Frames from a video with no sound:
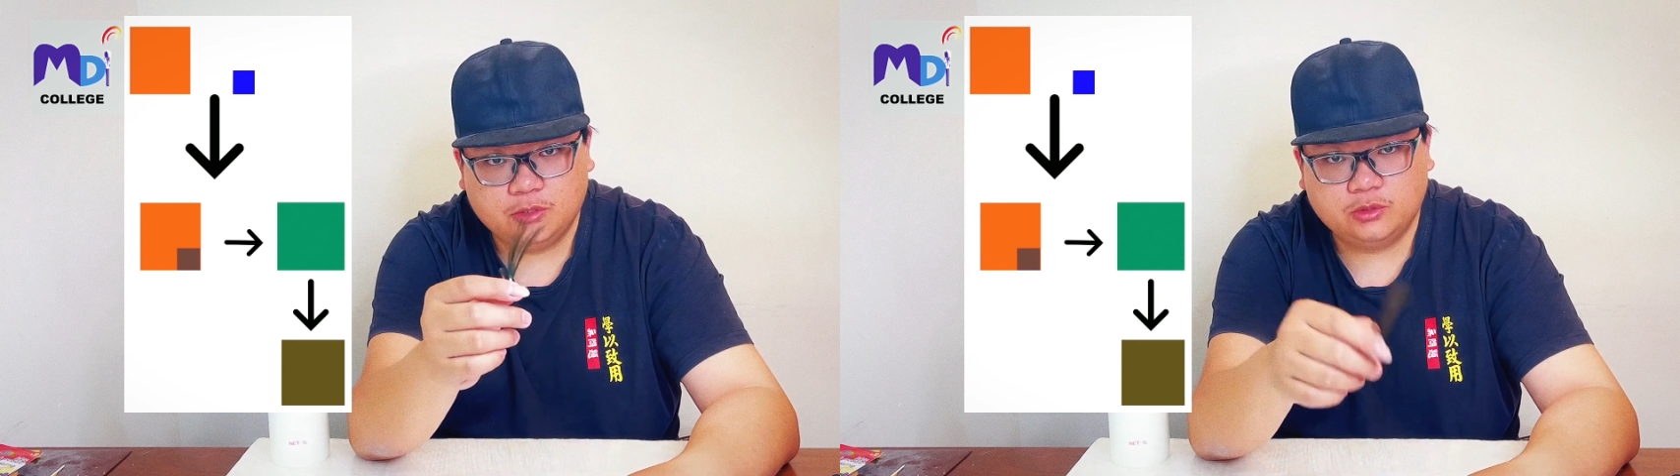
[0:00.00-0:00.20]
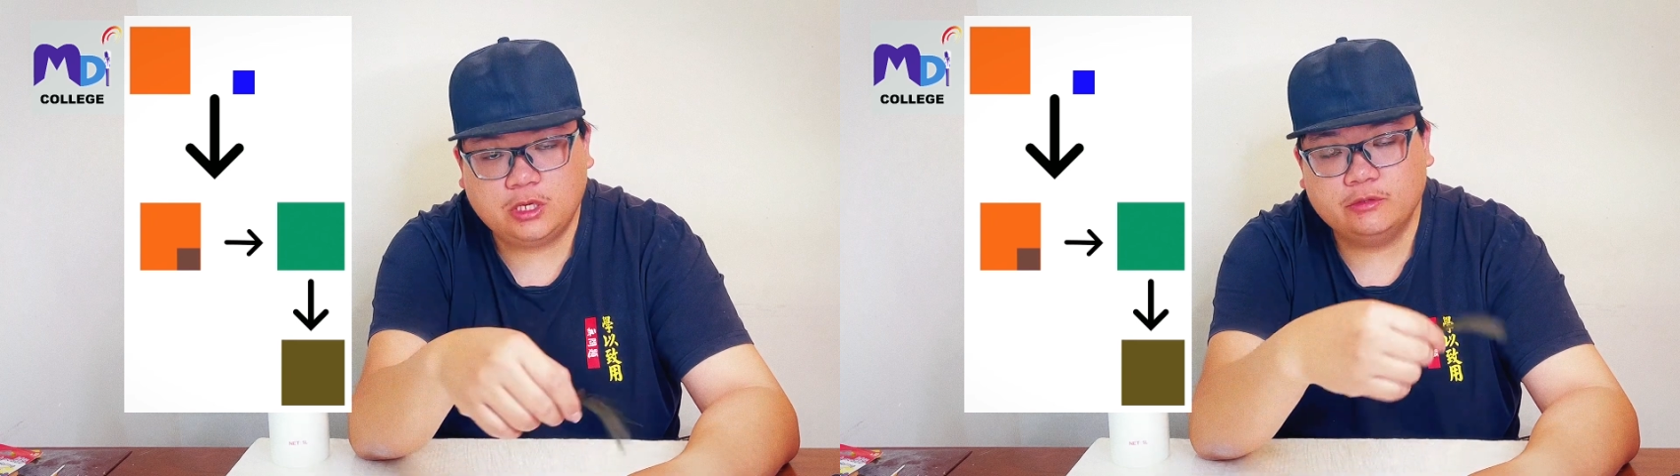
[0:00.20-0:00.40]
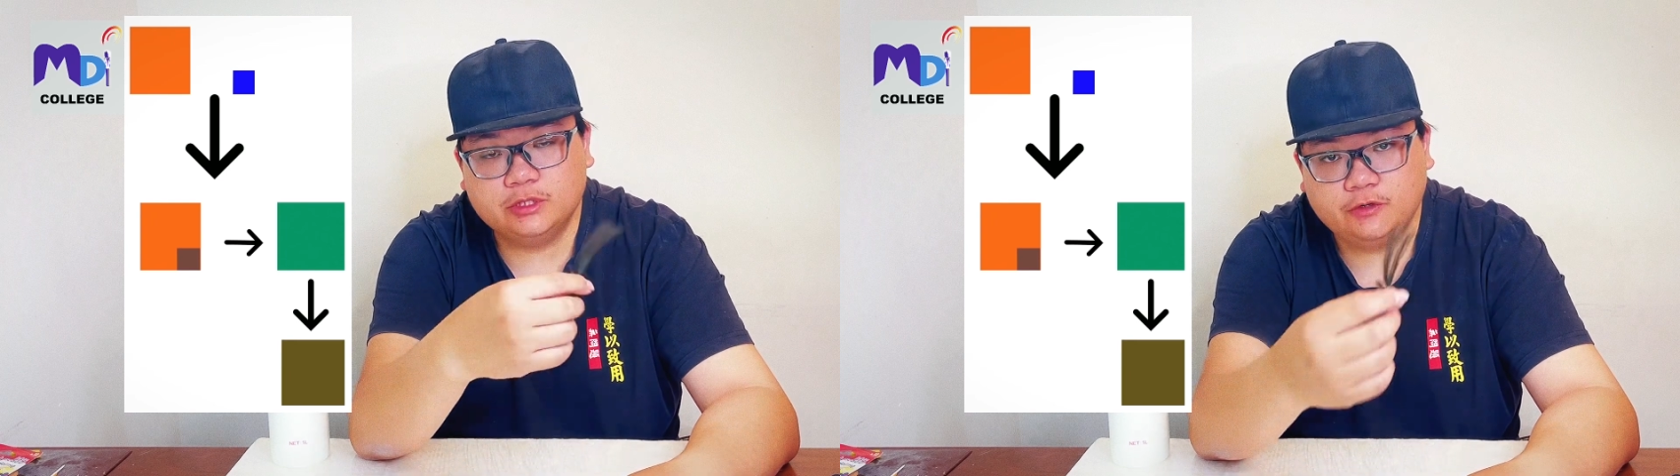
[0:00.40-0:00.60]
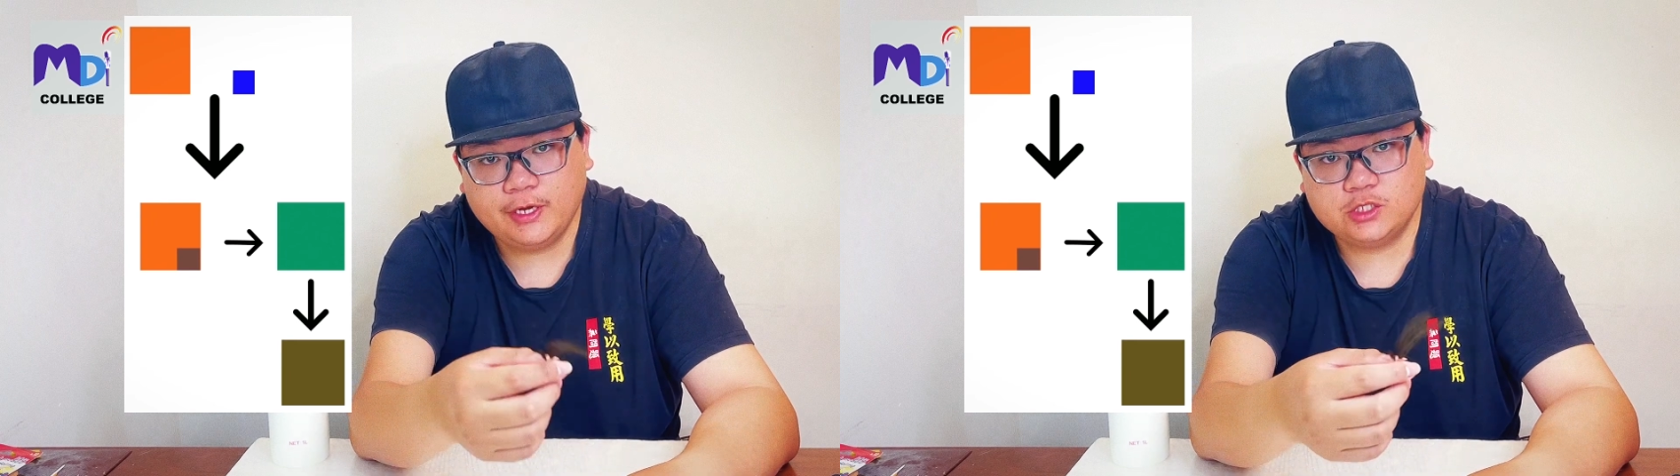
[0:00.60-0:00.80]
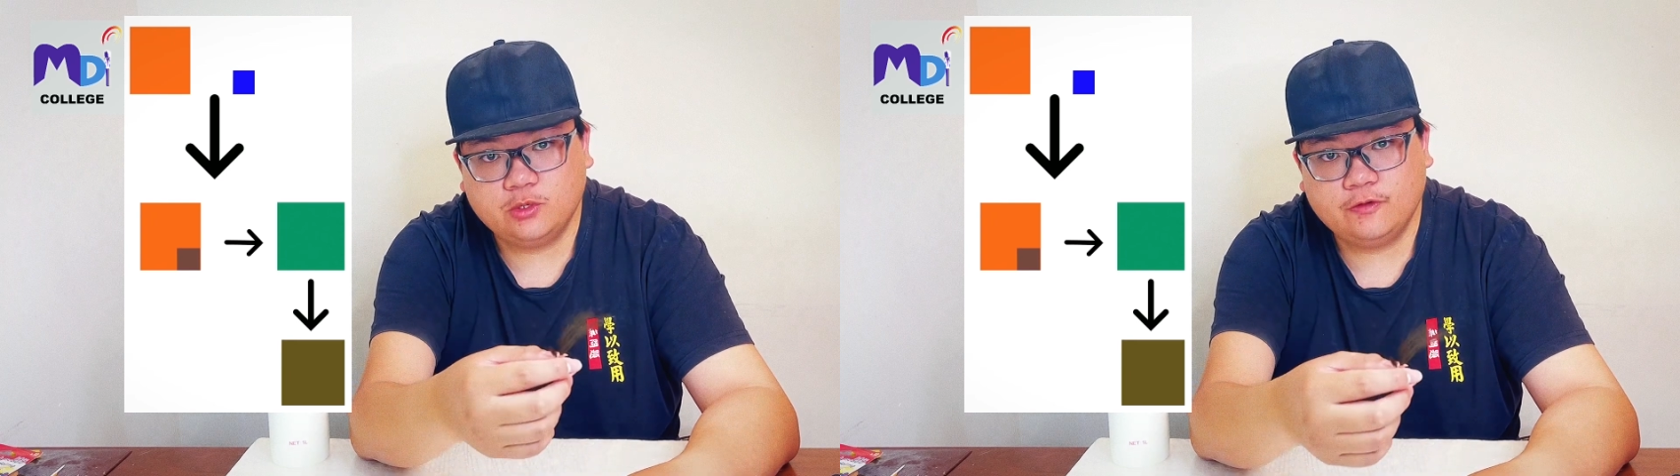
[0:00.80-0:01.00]
to
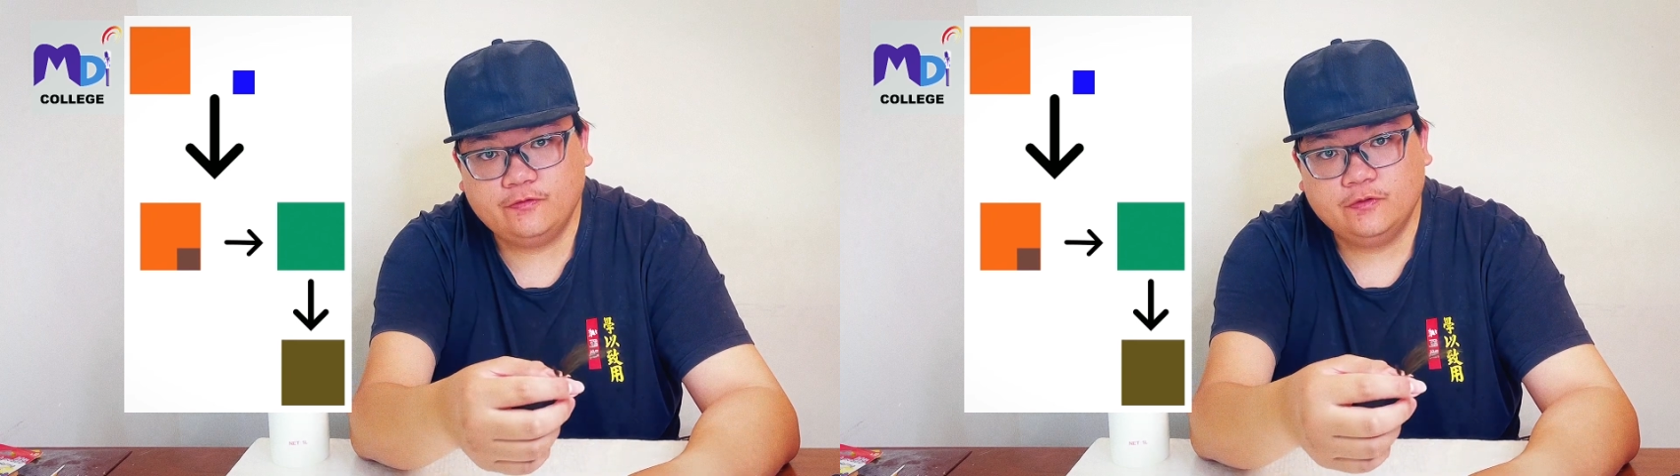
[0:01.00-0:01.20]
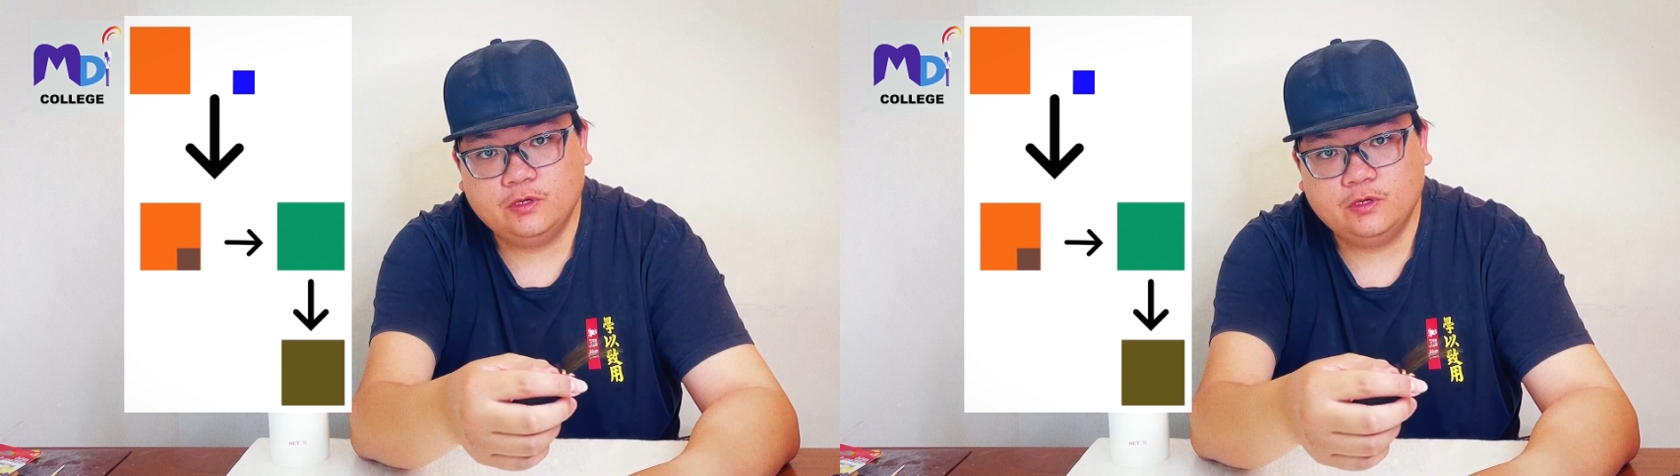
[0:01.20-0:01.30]
counteract with